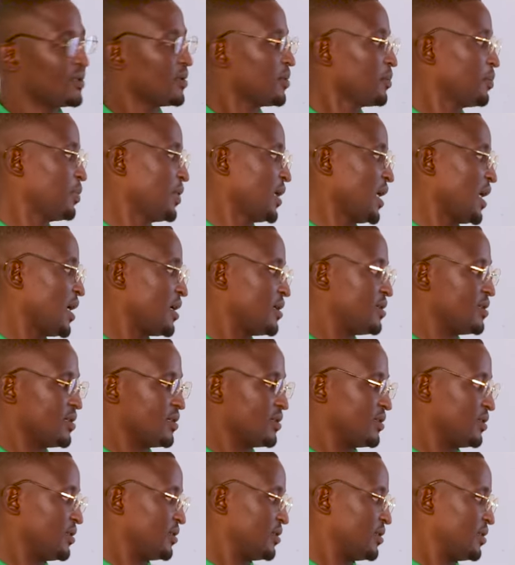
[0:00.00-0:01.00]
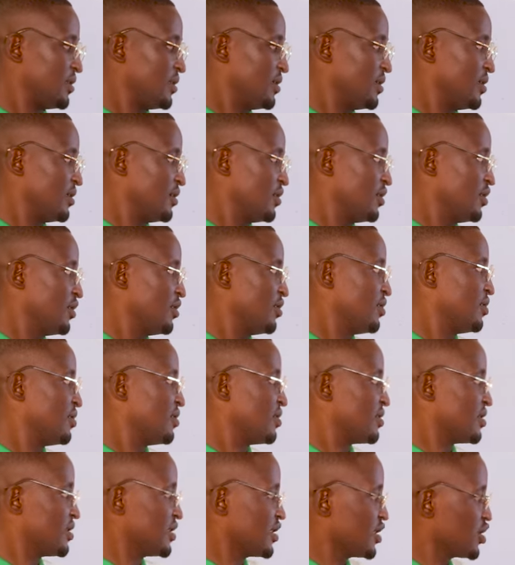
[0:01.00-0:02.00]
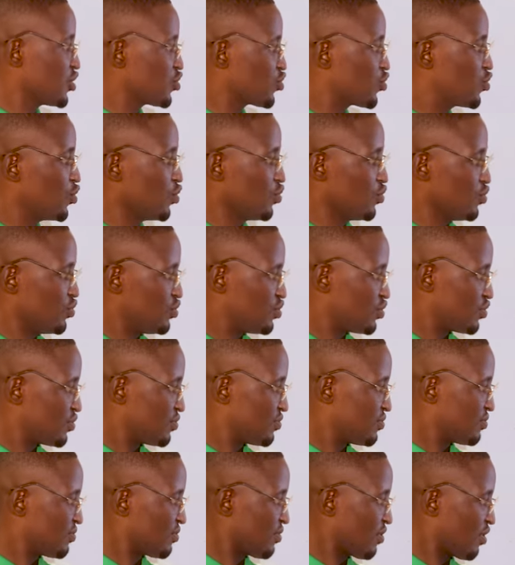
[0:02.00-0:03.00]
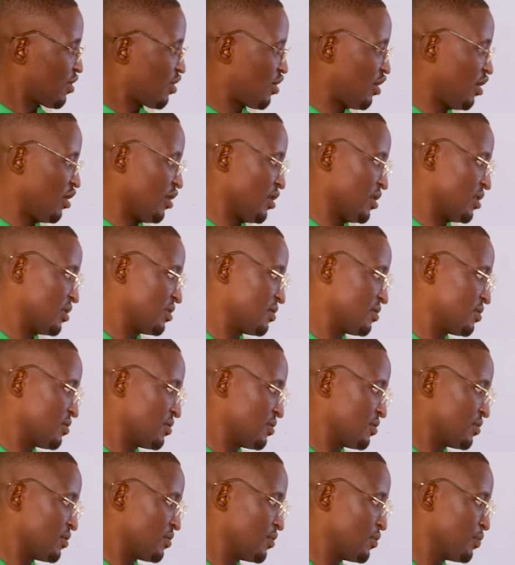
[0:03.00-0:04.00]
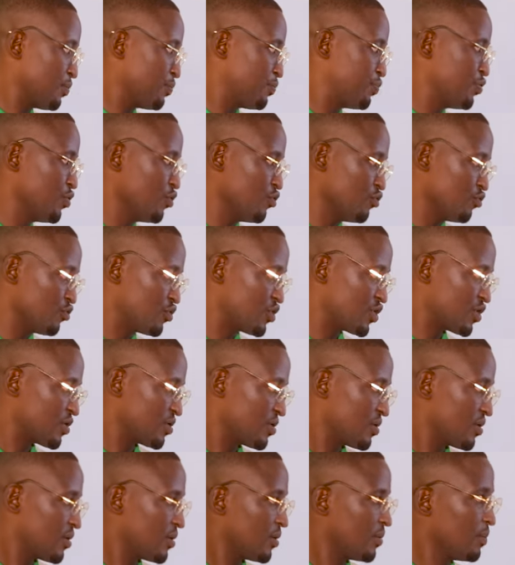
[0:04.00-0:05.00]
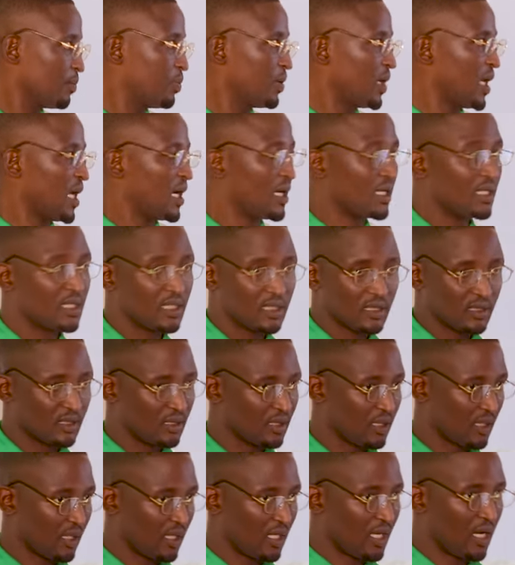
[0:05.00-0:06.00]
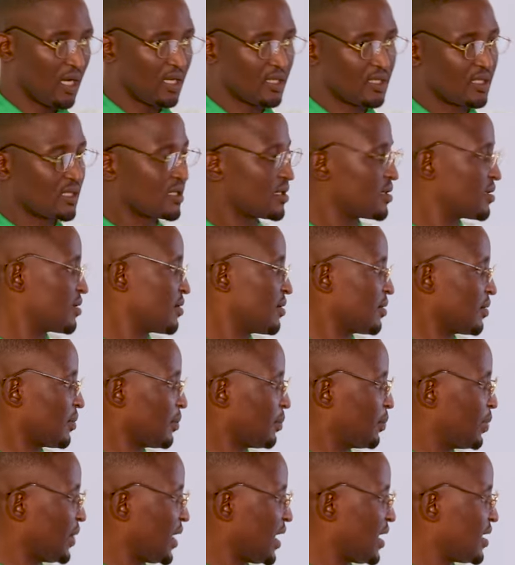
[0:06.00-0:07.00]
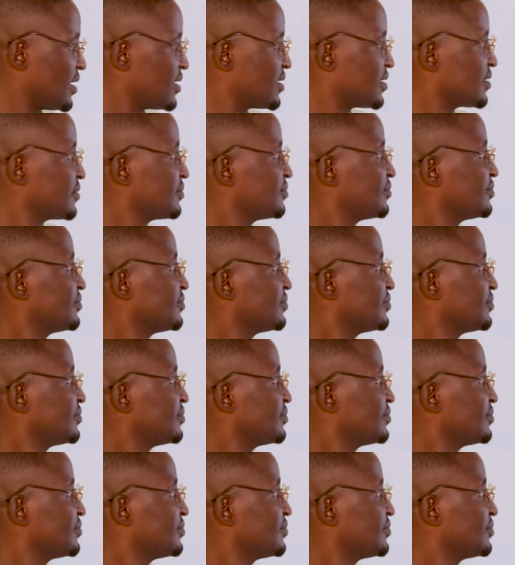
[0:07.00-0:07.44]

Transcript: Blood. This is good. Call. Put. Blood. Cut. Blood.